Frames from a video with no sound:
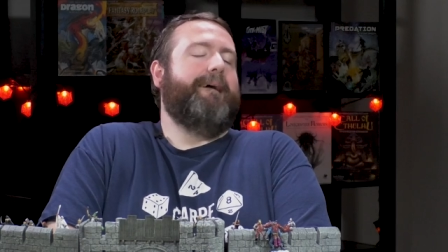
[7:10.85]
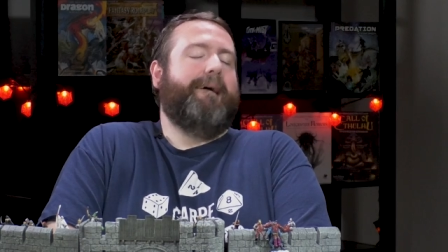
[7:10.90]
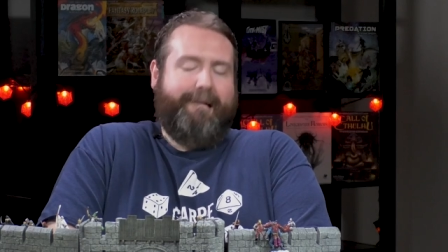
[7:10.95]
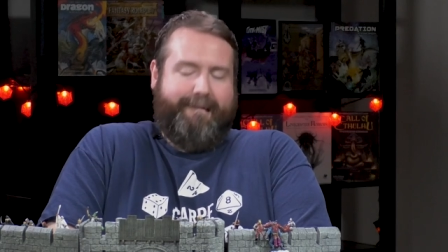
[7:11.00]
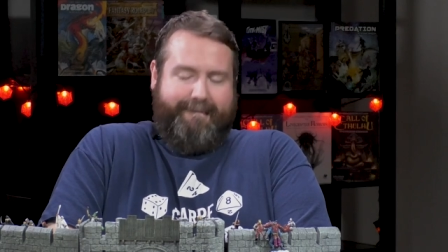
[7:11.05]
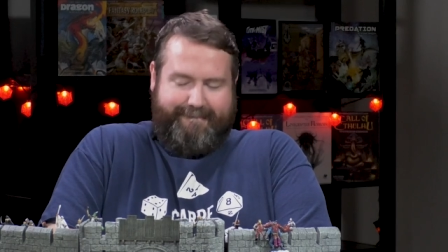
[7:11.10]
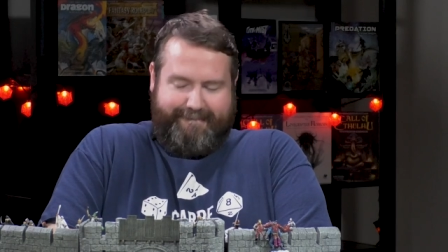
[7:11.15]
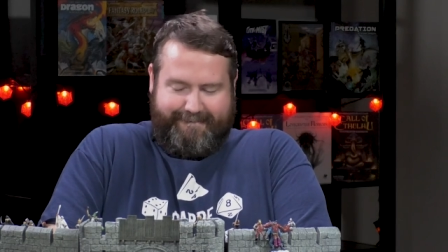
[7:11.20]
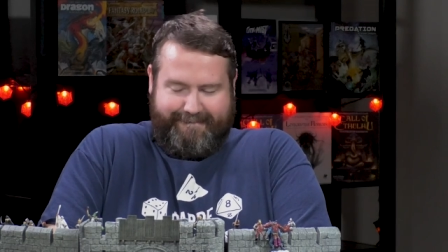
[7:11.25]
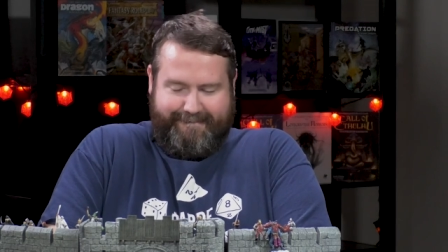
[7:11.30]
Uh
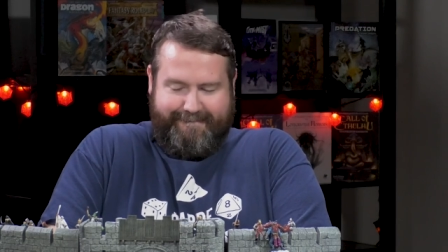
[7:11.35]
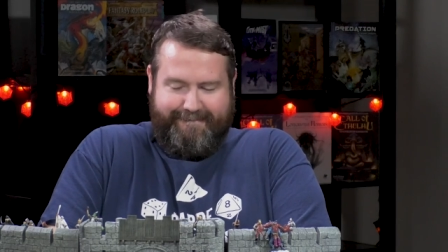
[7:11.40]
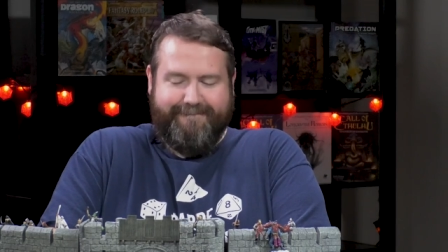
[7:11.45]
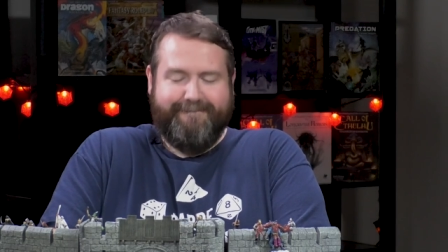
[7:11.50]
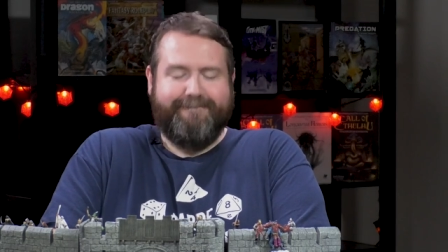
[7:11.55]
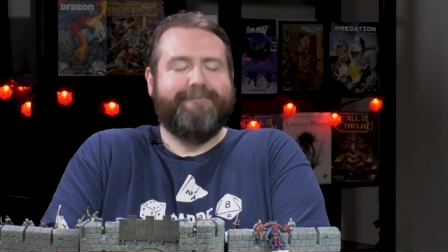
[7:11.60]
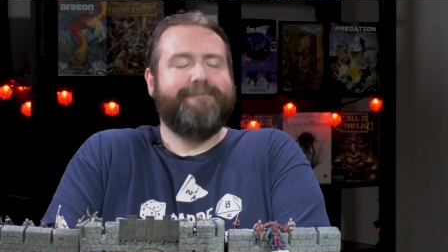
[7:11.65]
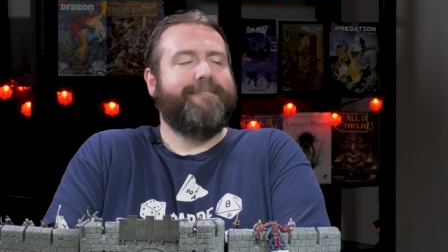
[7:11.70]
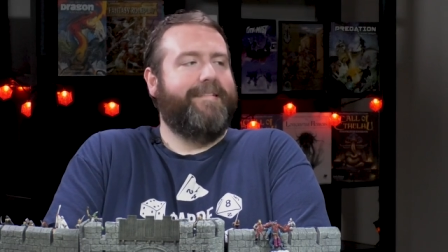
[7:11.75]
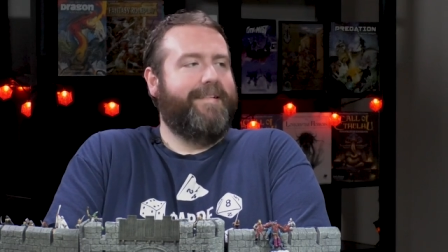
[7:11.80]
huh.
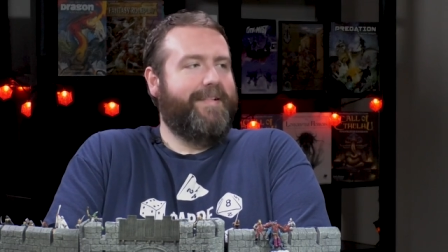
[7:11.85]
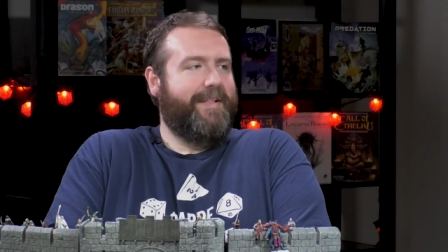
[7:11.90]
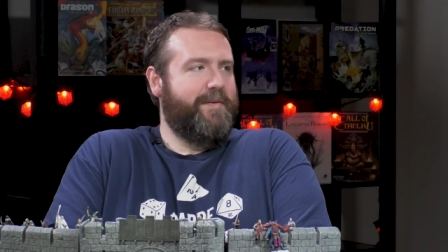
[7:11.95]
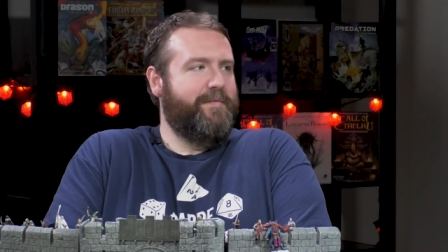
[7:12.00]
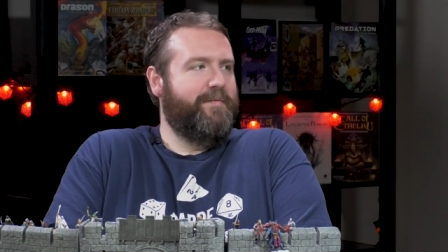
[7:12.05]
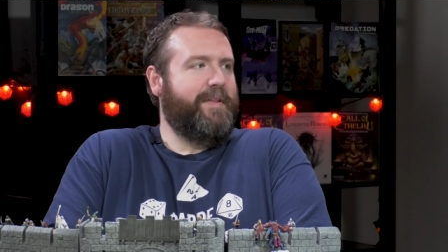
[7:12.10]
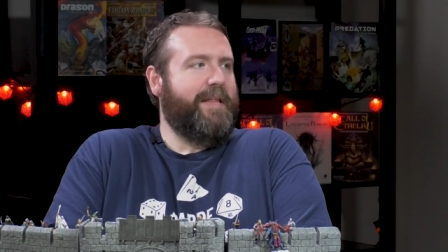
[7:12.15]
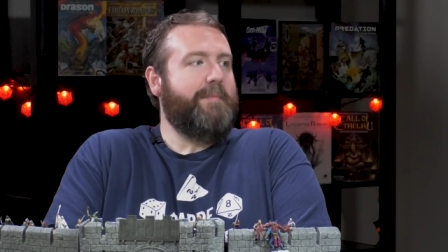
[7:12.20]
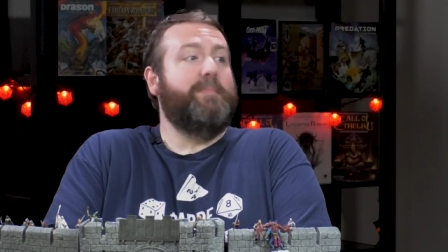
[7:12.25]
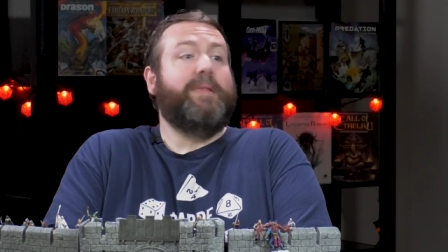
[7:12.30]

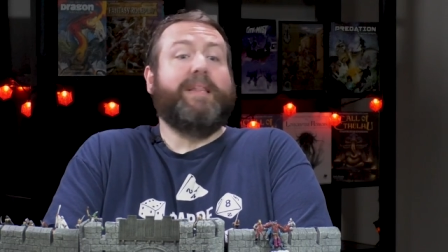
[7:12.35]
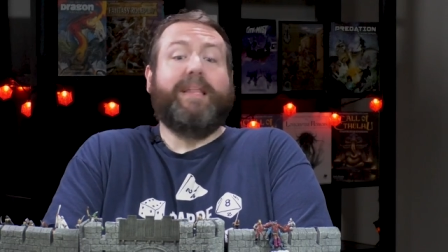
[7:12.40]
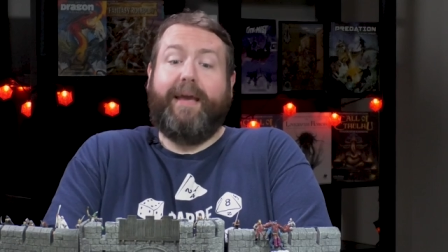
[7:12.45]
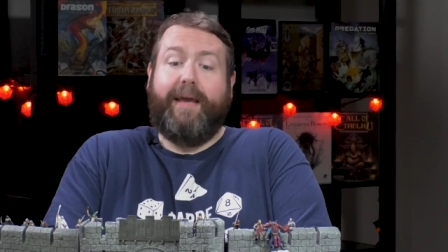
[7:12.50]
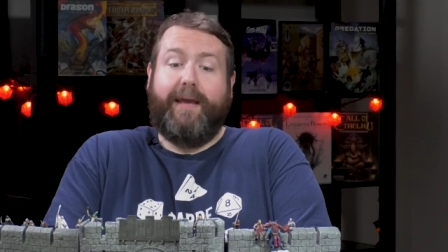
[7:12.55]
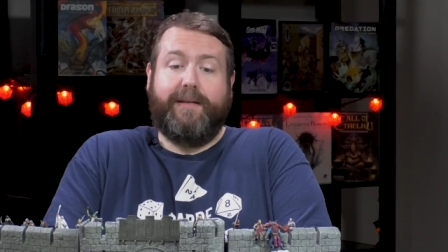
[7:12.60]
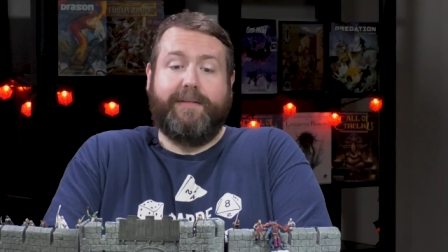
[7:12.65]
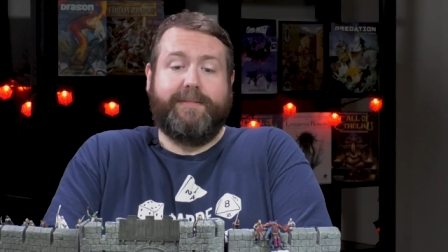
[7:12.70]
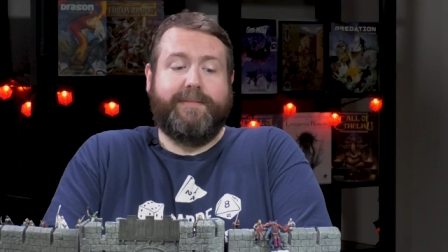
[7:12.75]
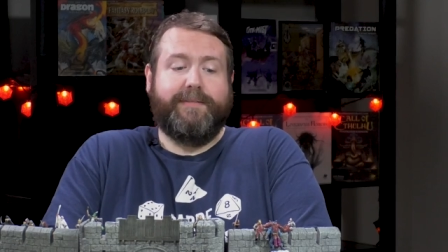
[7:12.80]
Flame
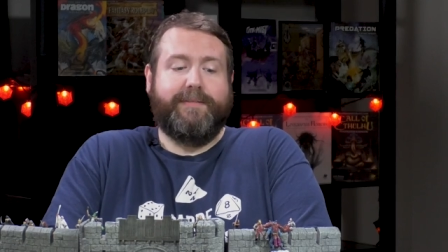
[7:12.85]
Blade.